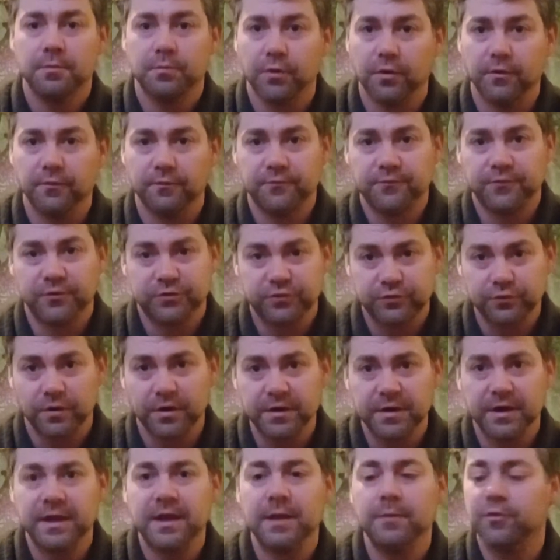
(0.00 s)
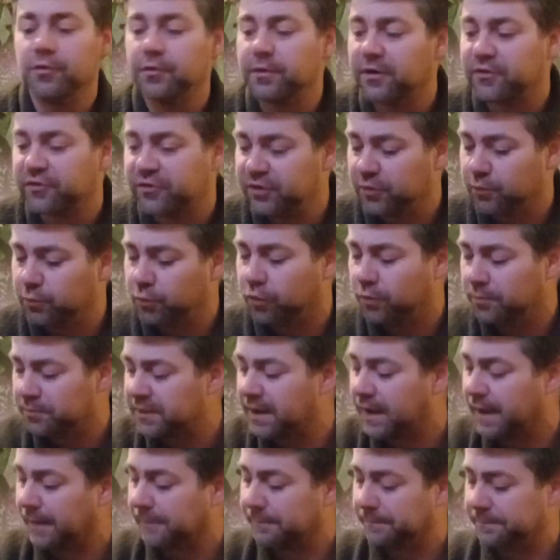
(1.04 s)
But for trying to keep the rest of you warm,
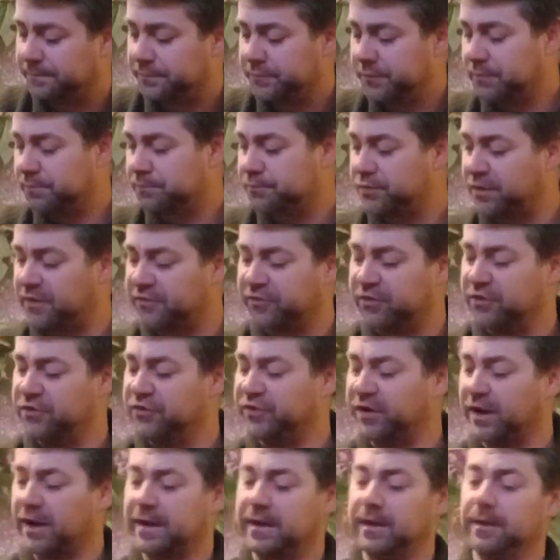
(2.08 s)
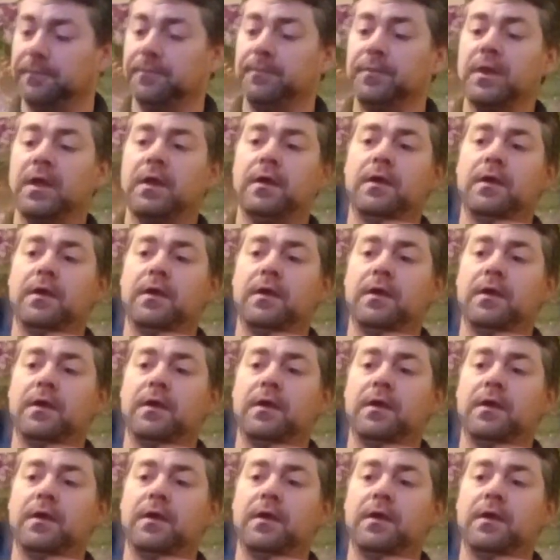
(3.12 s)
yeah, Preston jacket.